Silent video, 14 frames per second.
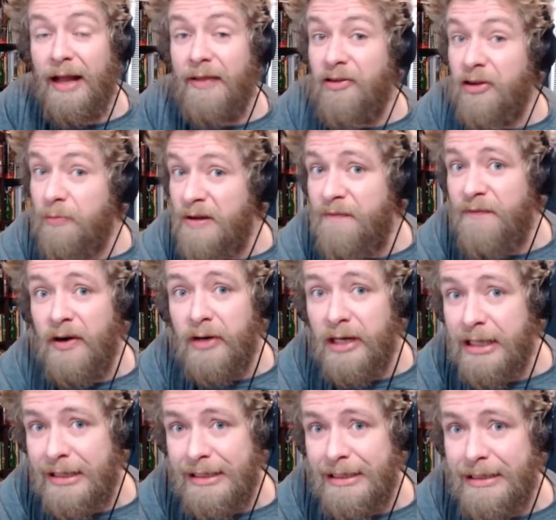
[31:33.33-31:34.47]
And to be very
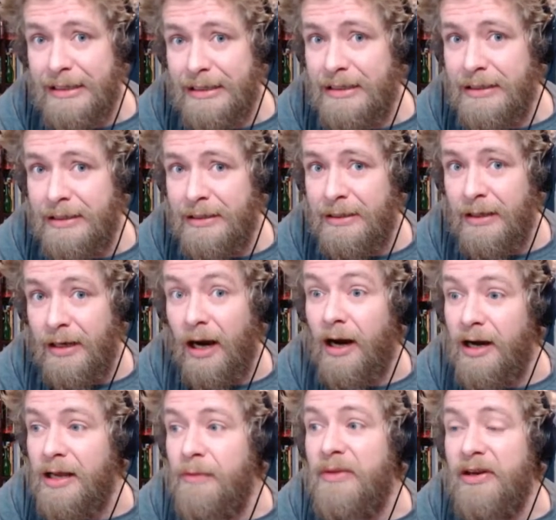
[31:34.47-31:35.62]
clear,
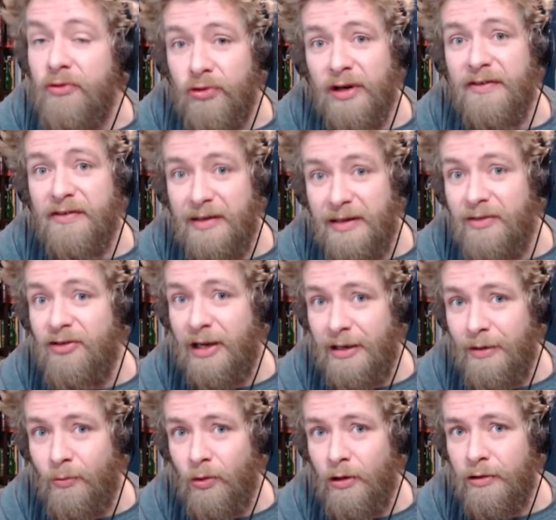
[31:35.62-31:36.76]
I am interested in
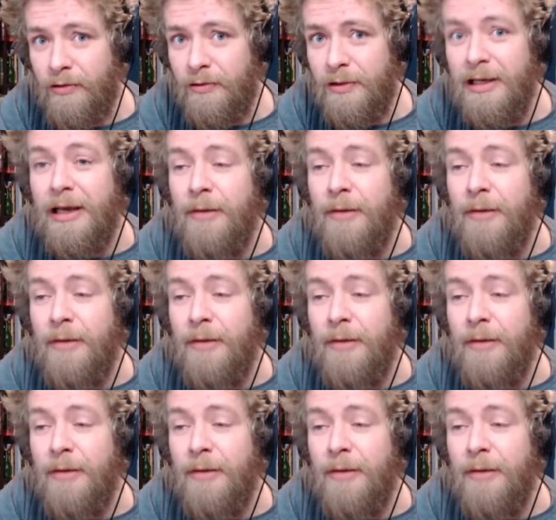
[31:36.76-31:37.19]
Jaylen Waddle